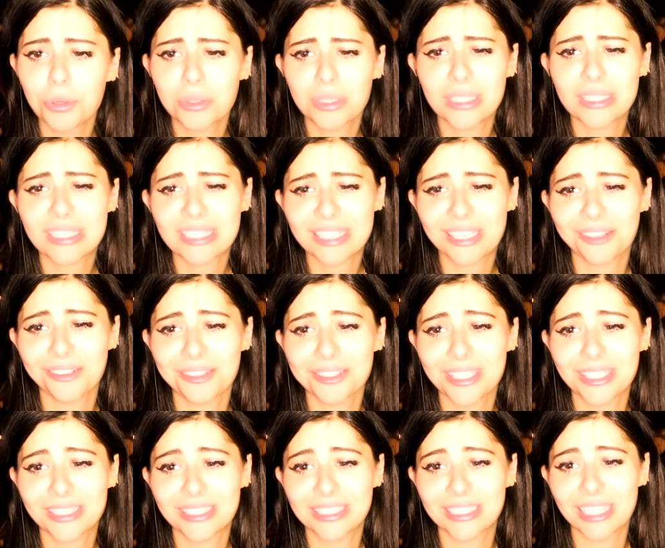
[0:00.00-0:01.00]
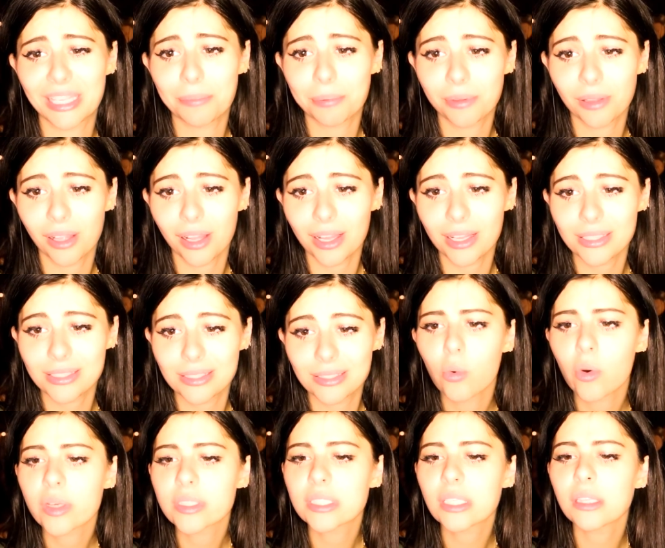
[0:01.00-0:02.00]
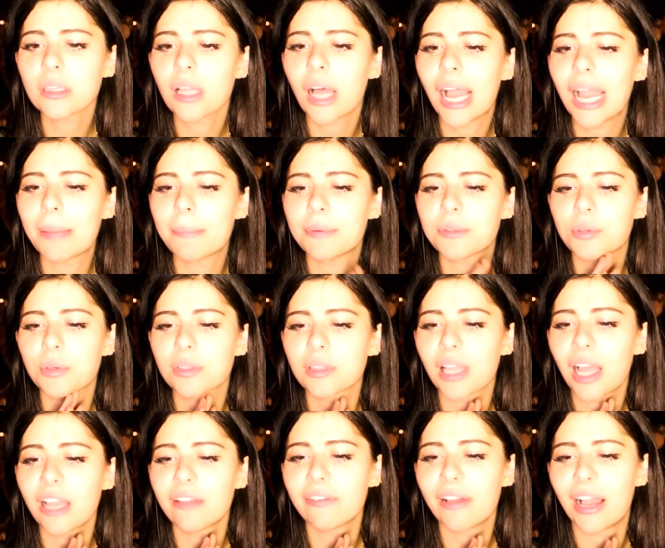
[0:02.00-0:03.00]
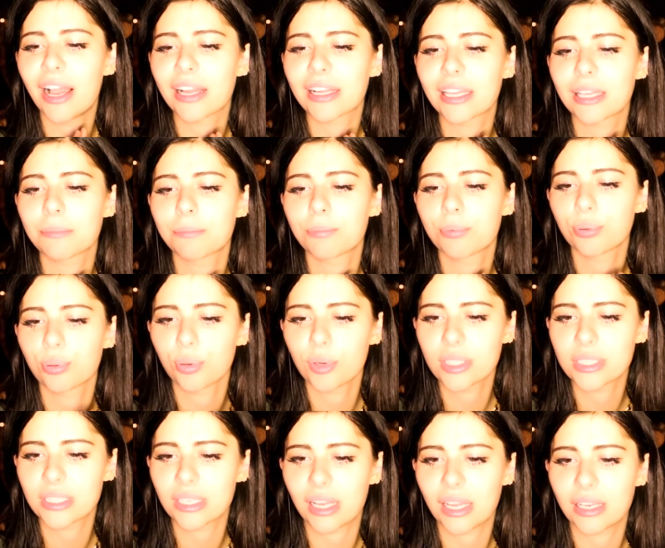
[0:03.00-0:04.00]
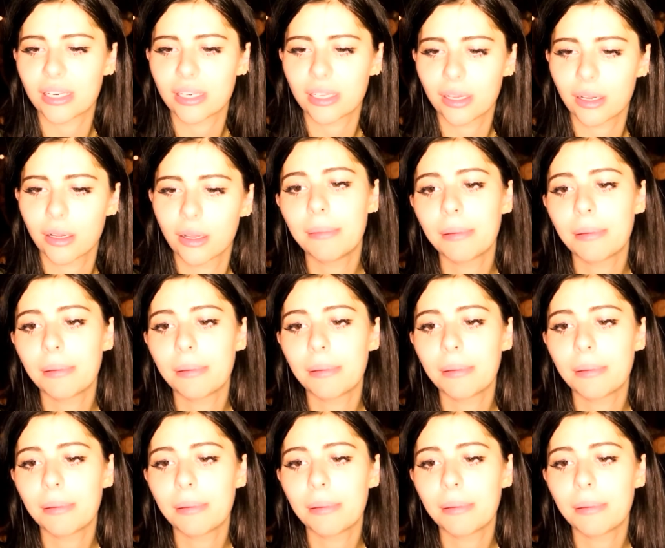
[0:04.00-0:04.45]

Using skills as lip gloss? Where's the line between life hack and prison idea?